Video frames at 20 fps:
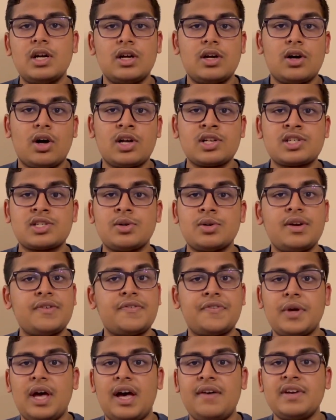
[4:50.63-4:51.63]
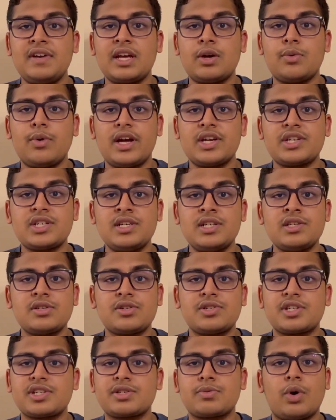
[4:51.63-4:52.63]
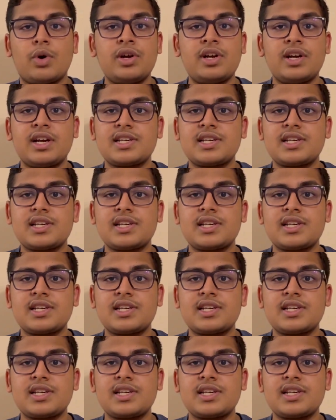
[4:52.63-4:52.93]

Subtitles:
Also, if you have any questions or just want to